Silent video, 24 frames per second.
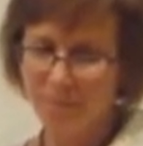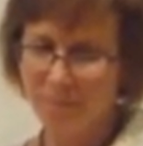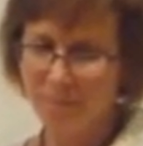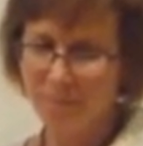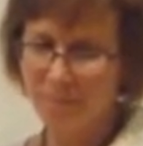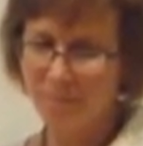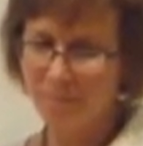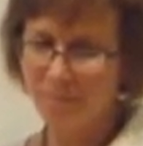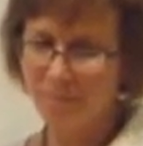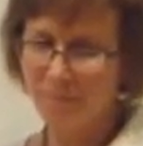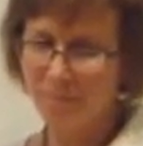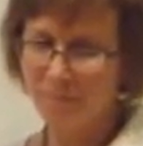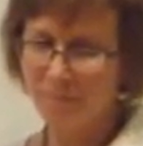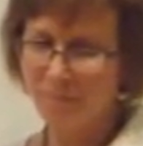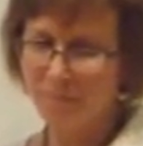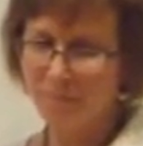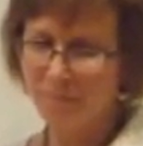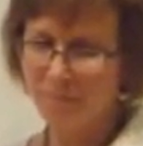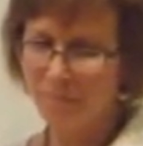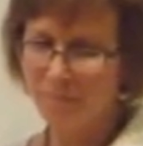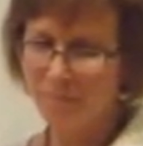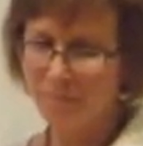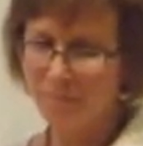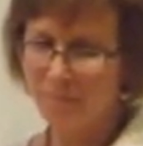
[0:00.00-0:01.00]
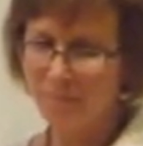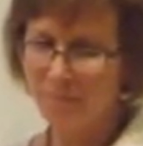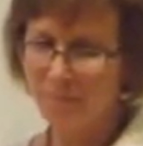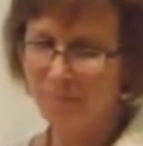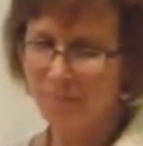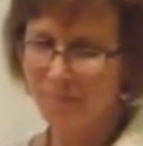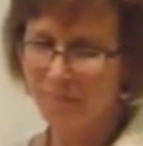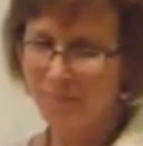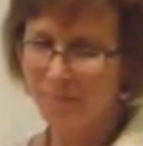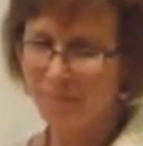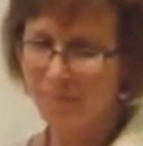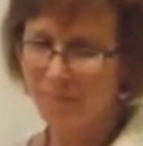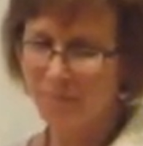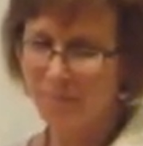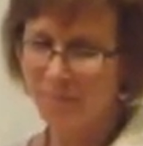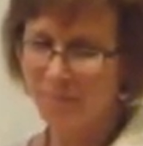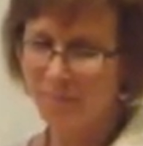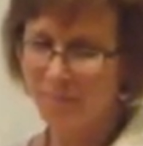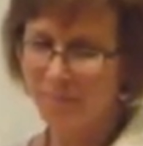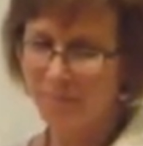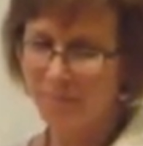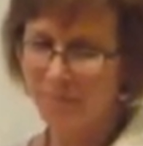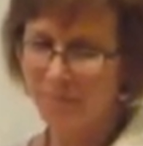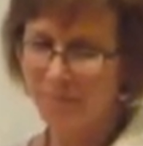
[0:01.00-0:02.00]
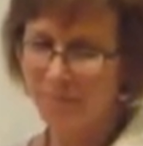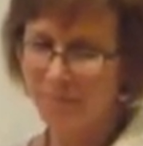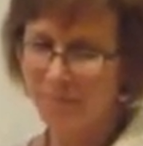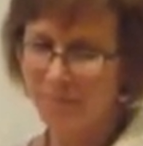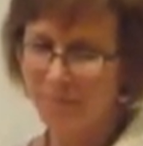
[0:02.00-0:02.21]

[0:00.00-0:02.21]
[no speech]